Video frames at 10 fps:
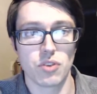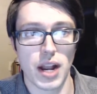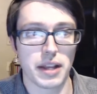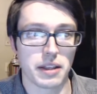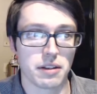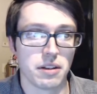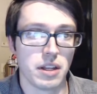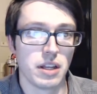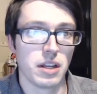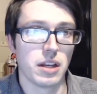dragon
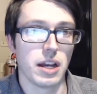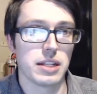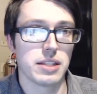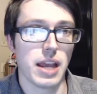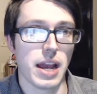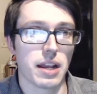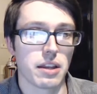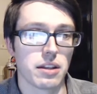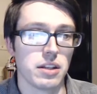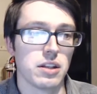attack.
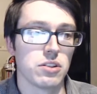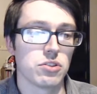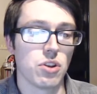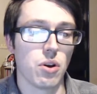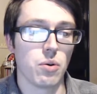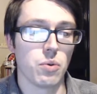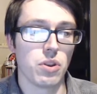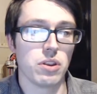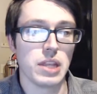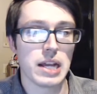So
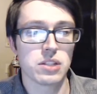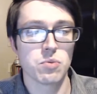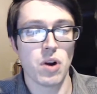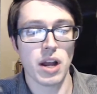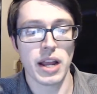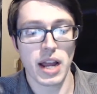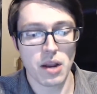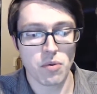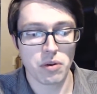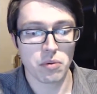that's why
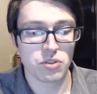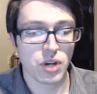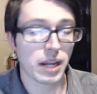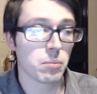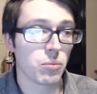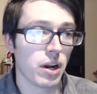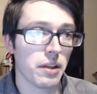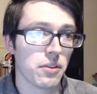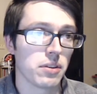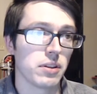I went with Dragon
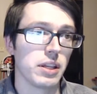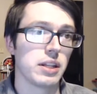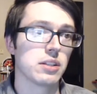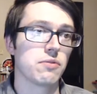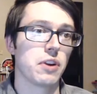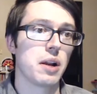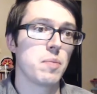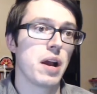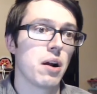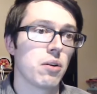Breath. It is
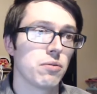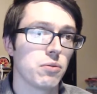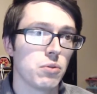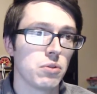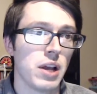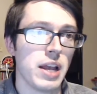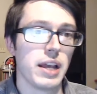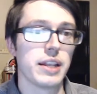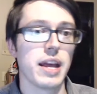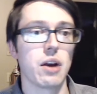very powerful.
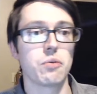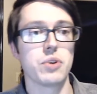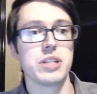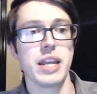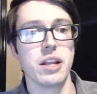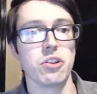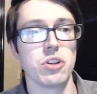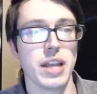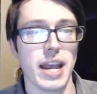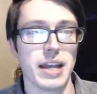Now, if we take a
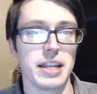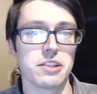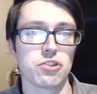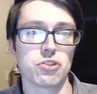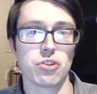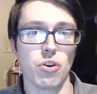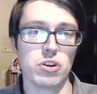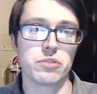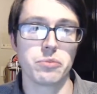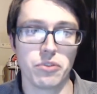look at its
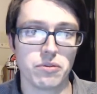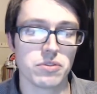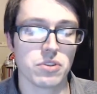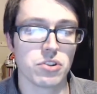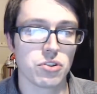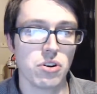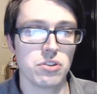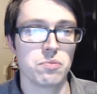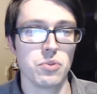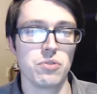charge moves, the
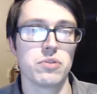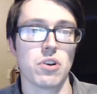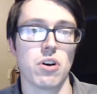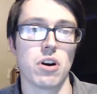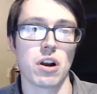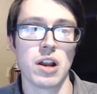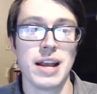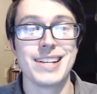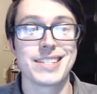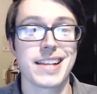charge moves are
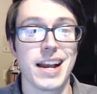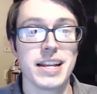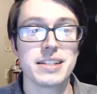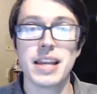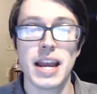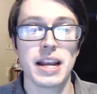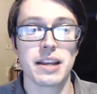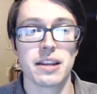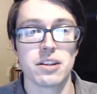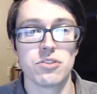Sky
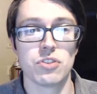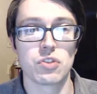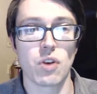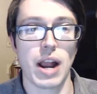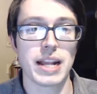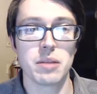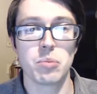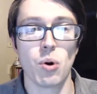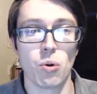Attack, Dragon